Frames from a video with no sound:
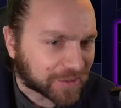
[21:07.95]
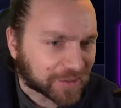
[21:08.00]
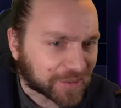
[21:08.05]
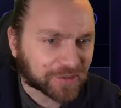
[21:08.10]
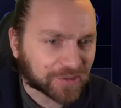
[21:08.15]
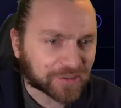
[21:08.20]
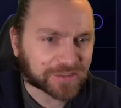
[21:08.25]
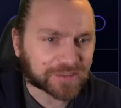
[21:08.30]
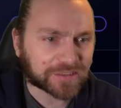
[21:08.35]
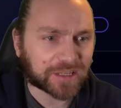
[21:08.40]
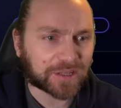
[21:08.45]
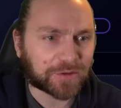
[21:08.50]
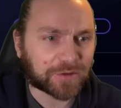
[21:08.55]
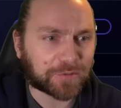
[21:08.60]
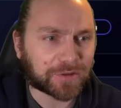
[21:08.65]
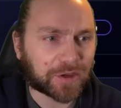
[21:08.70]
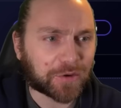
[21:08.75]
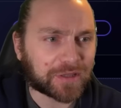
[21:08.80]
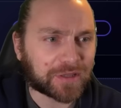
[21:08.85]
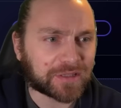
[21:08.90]
looks like we
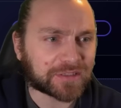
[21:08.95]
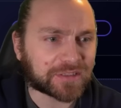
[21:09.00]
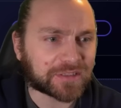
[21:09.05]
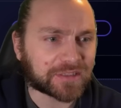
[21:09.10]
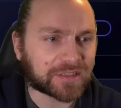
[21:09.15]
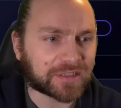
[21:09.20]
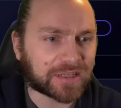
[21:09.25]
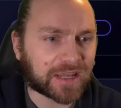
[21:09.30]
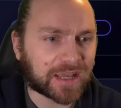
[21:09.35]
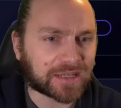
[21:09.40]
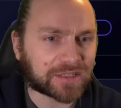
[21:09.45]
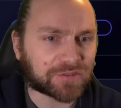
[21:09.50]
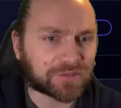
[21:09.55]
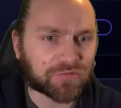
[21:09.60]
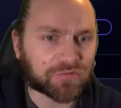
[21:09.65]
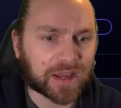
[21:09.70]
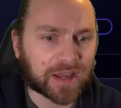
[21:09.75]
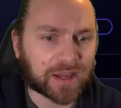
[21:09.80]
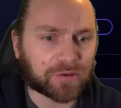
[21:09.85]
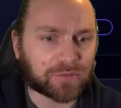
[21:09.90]
go into the next
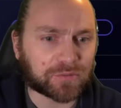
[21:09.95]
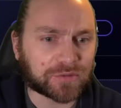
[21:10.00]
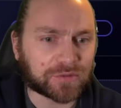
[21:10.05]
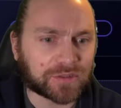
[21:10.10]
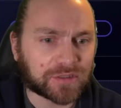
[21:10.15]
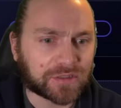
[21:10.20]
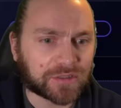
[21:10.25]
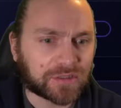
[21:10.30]
round.